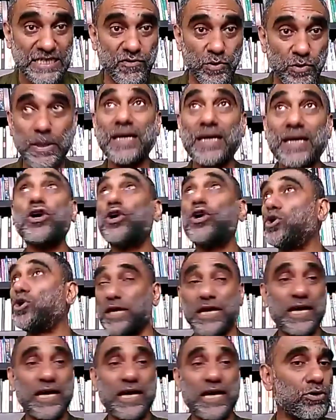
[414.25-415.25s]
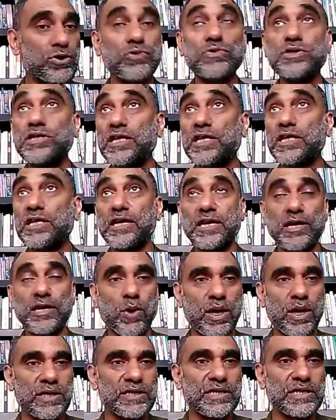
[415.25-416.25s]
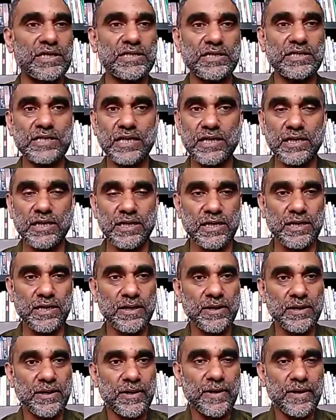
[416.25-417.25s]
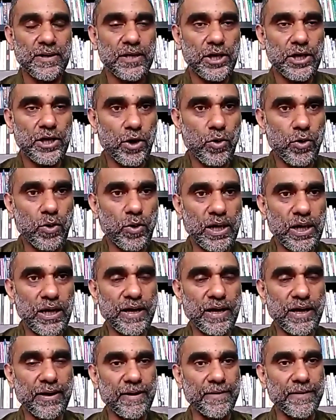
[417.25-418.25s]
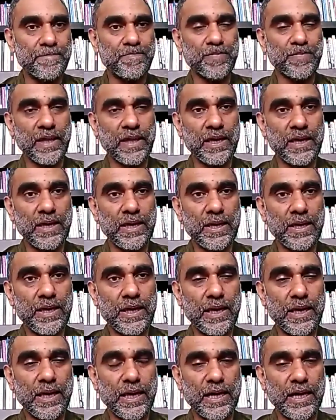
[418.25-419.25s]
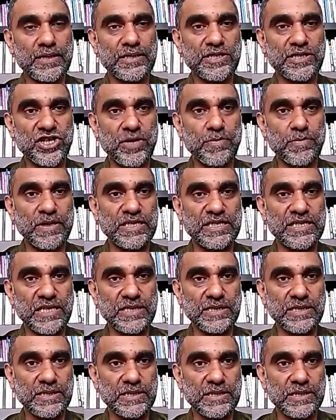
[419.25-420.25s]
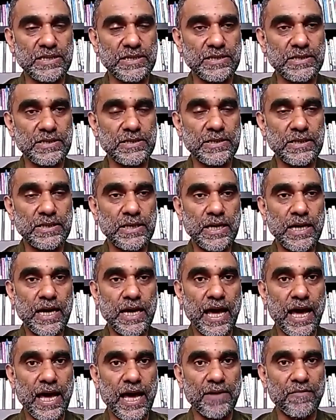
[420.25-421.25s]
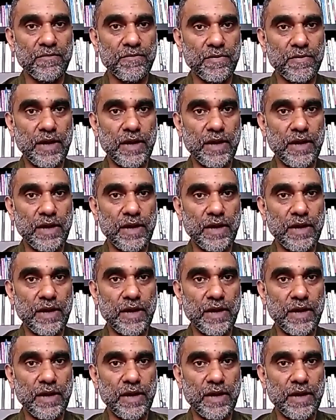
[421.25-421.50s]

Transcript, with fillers: looking around you, seeing the inequalities, seeing the, you know, uh, extreme injustices and